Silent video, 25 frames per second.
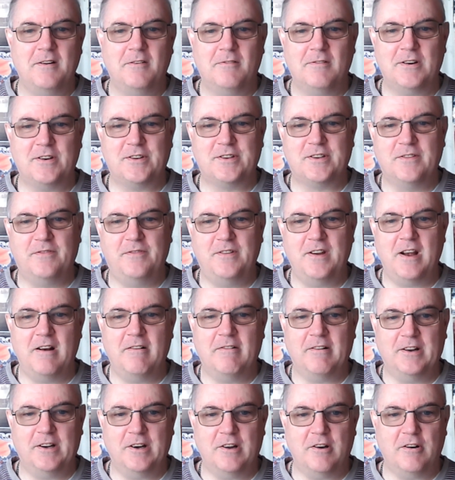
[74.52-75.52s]

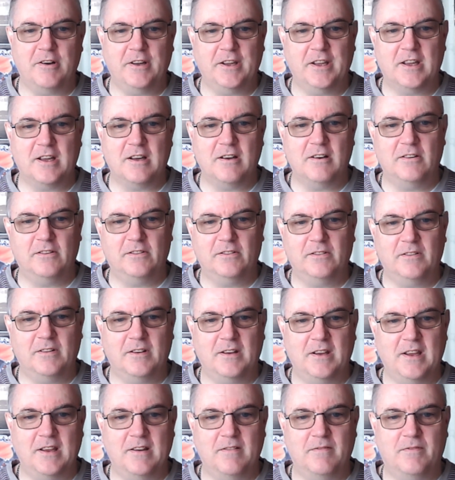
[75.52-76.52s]
Rastafarian icon.
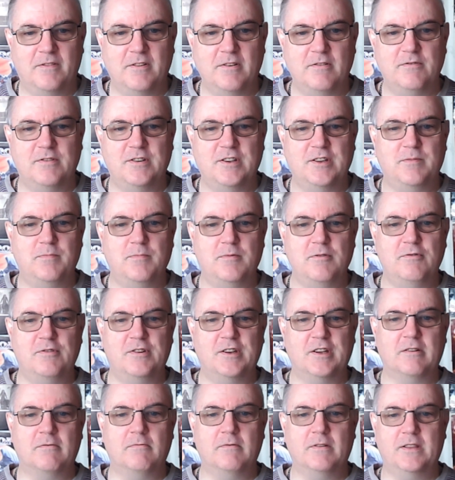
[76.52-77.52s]
He infused his
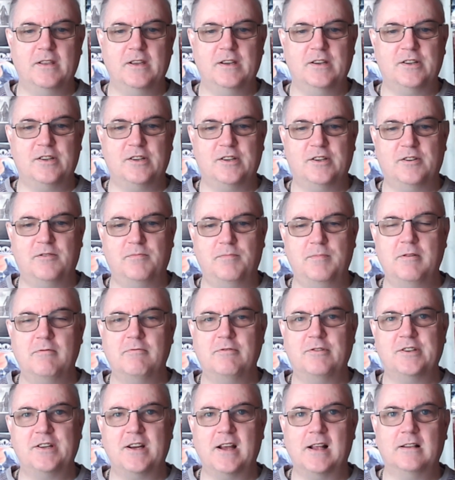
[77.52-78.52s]
music with his
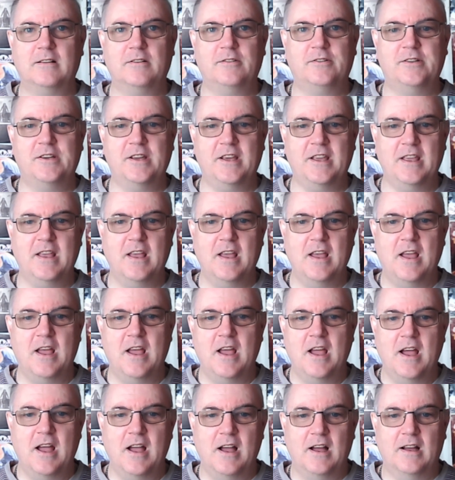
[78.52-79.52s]
spirituality
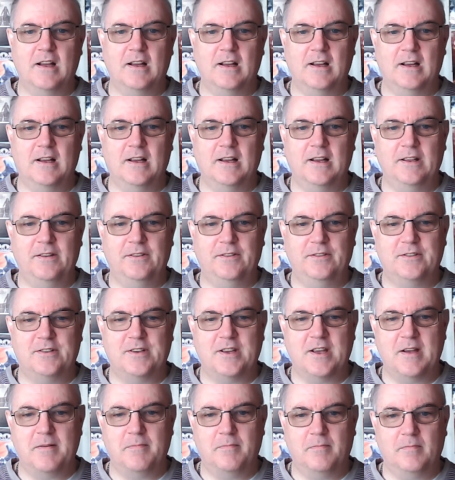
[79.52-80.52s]
and
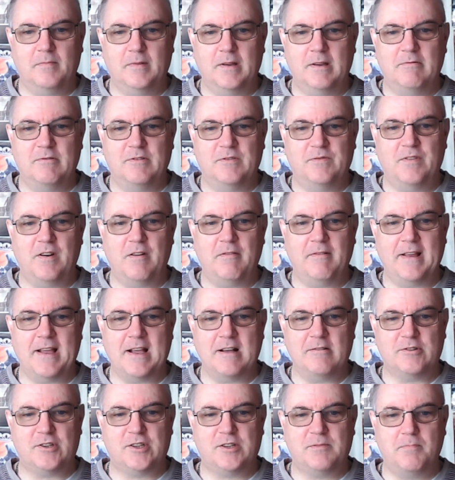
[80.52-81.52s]
um, he was very
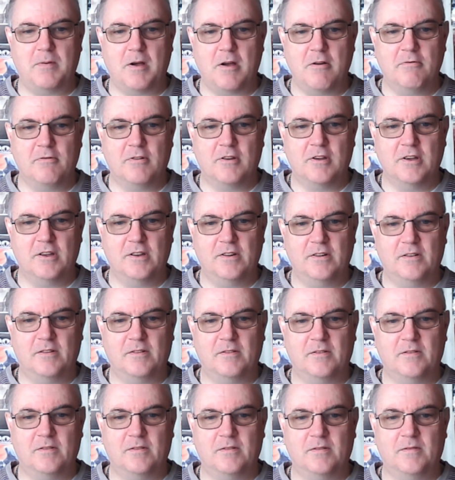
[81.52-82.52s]

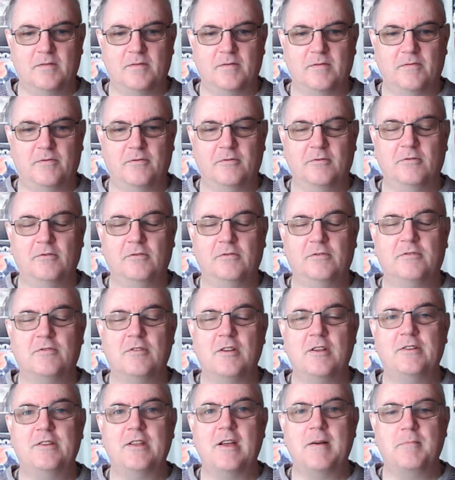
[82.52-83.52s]
outspoken for
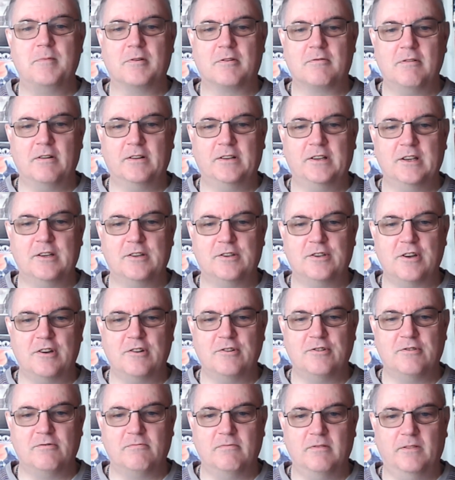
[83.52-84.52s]
democratic
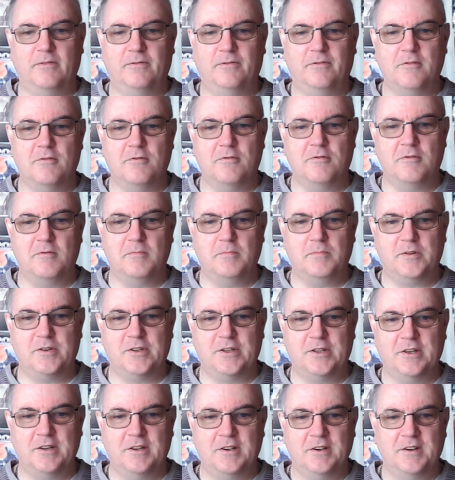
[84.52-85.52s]
social
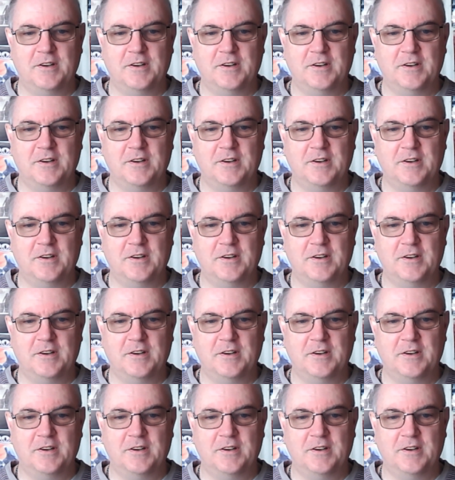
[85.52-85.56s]
reforms